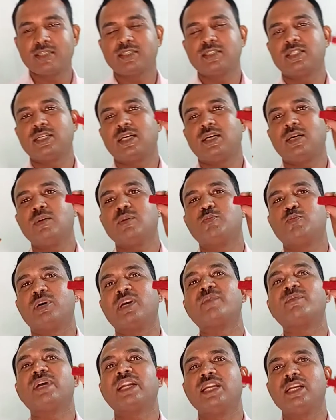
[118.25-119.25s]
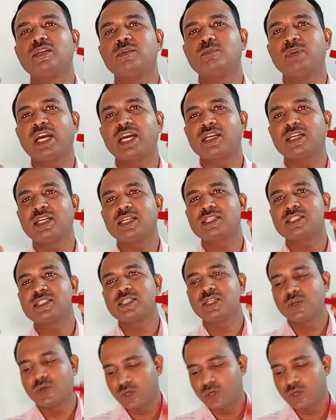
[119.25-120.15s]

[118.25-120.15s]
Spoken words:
is the permanent magnets.